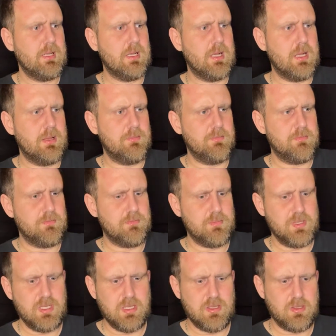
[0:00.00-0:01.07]
But
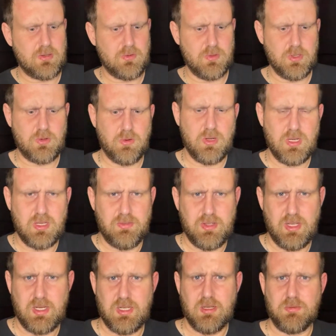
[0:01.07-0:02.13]
yeah, the quality of the
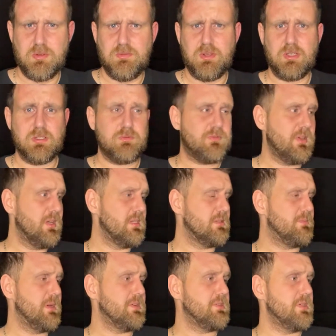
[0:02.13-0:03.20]
AEW figures,
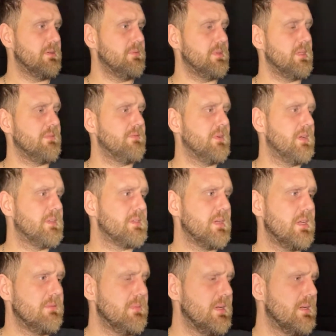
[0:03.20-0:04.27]
especially when they first
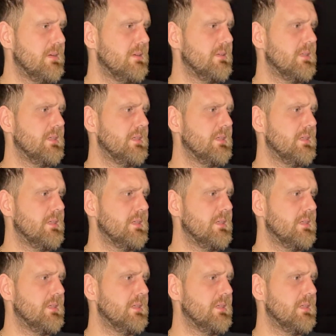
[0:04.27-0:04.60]
came out,